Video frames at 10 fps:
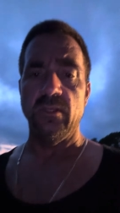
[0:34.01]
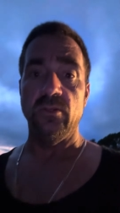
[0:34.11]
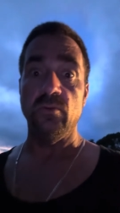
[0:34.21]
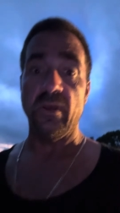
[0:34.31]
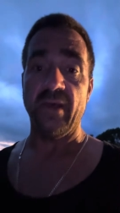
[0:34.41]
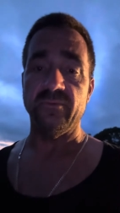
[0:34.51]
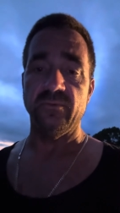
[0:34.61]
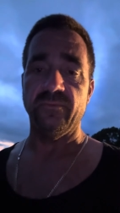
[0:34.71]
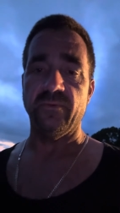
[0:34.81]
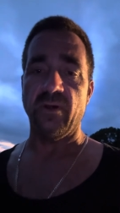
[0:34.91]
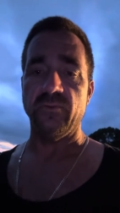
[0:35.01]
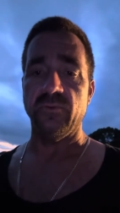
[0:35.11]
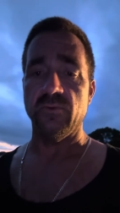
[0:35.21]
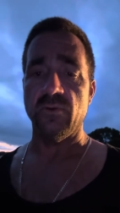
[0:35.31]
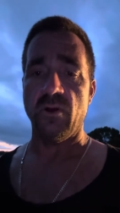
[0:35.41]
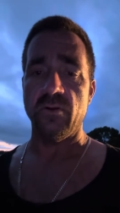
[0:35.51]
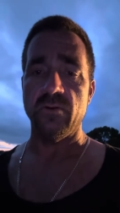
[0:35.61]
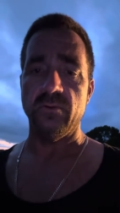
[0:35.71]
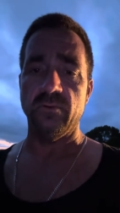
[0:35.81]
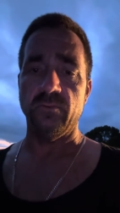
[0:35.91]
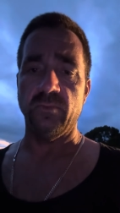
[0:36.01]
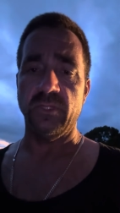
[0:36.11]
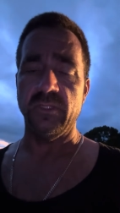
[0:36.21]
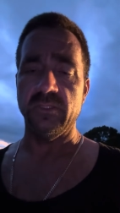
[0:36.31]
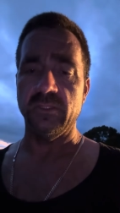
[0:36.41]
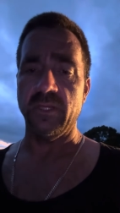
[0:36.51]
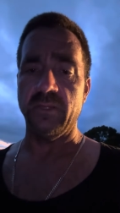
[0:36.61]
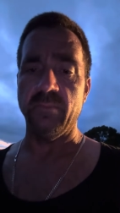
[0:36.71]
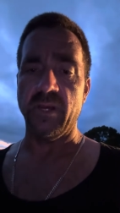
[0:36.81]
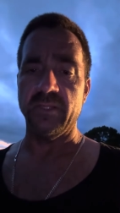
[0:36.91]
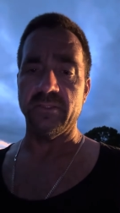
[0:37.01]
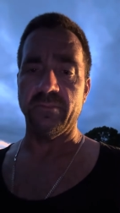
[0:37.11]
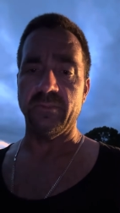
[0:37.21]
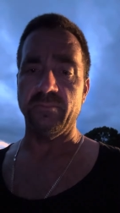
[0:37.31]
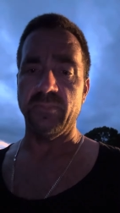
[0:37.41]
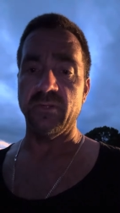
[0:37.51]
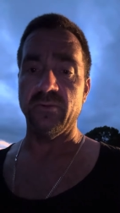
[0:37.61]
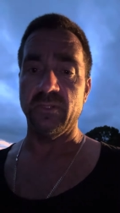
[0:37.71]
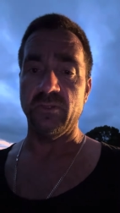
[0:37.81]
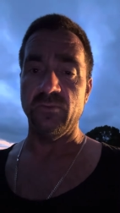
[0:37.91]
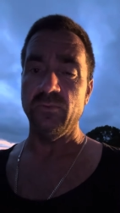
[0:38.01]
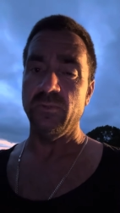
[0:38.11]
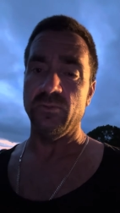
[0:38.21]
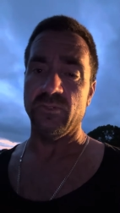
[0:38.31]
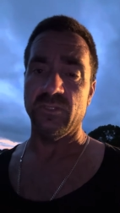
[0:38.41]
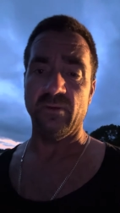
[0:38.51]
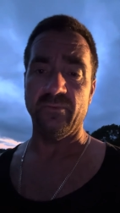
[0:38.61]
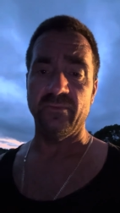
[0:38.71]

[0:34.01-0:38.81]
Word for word: You have to follow your heart when it is led by something bigger than you and yourself.